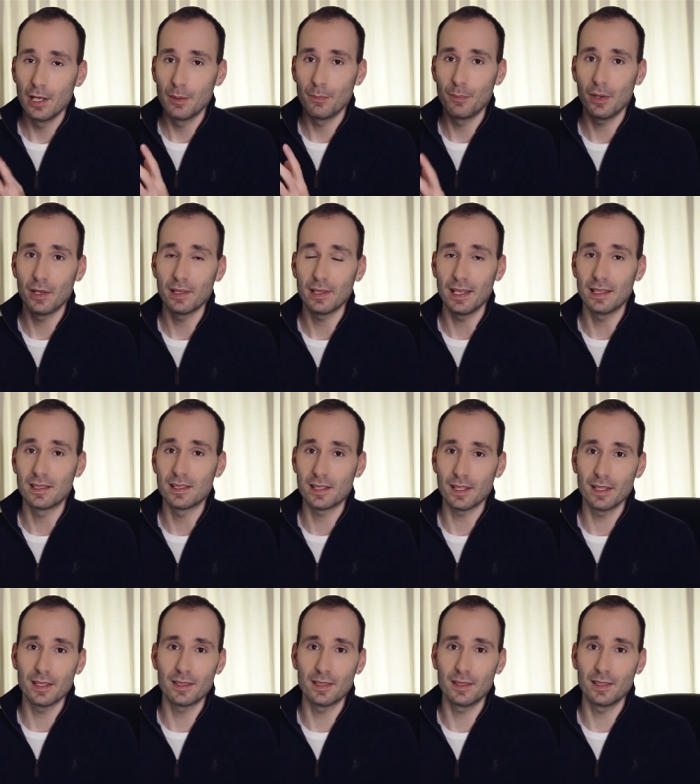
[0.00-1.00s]
but it's
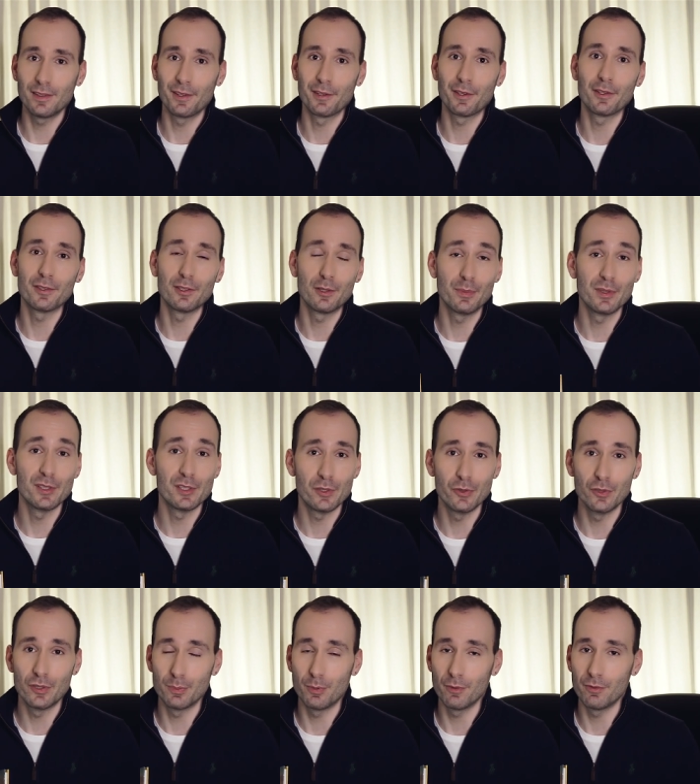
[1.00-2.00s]
certainly not going to be
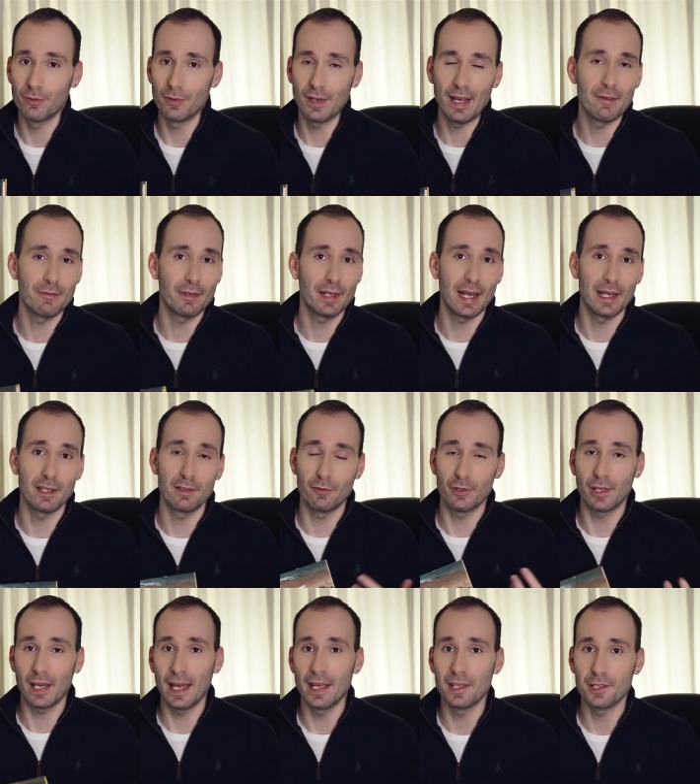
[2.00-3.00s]
suitable for every kind of
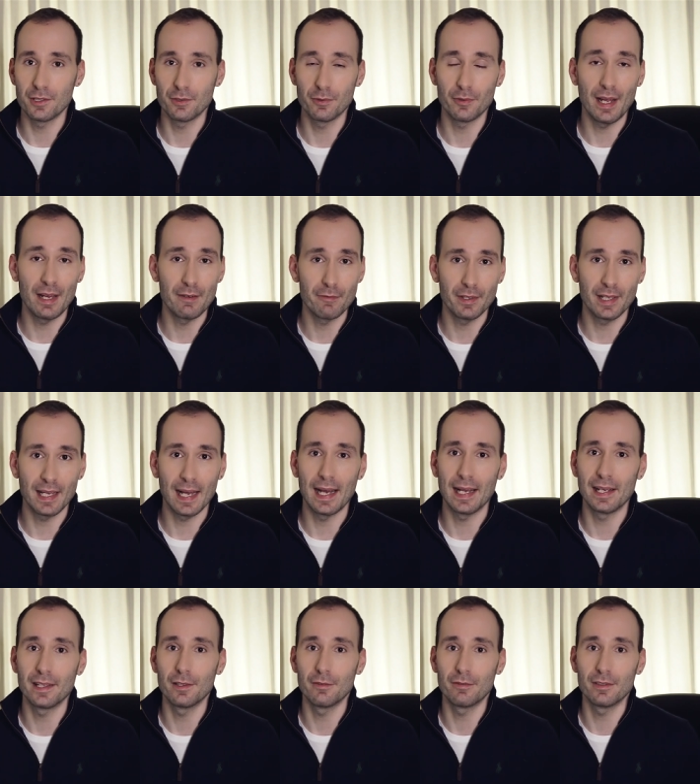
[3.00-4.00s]
occasion or every
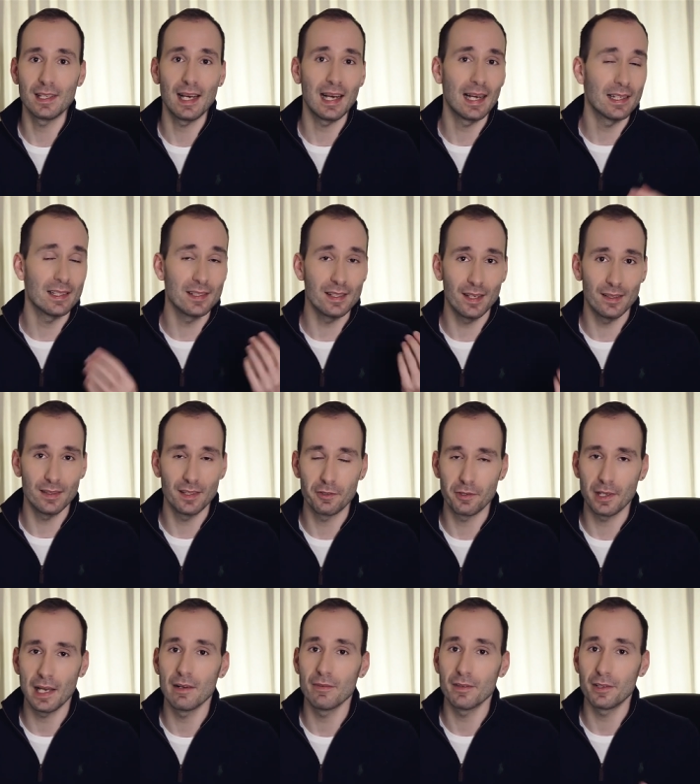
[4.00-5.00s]
kind of an idea that you
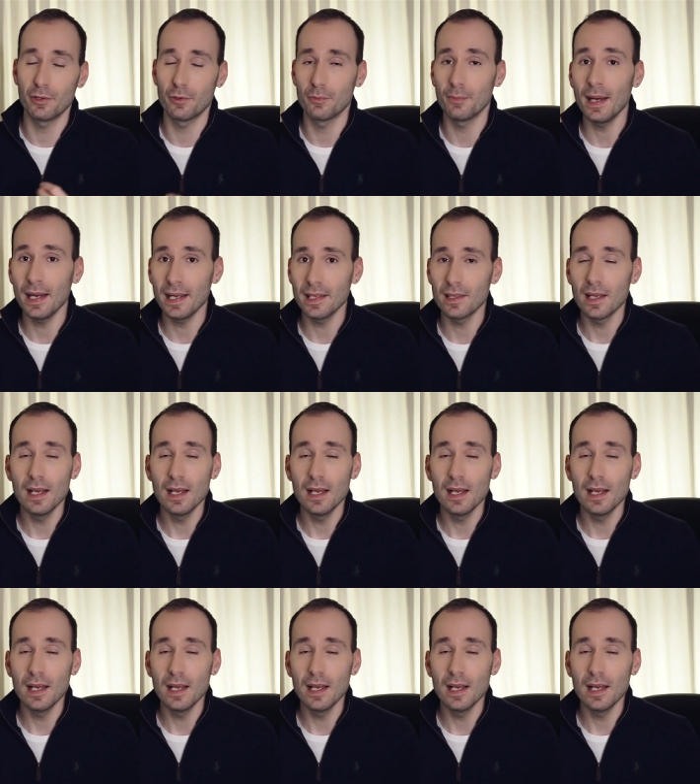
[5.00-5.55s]
have in your mind.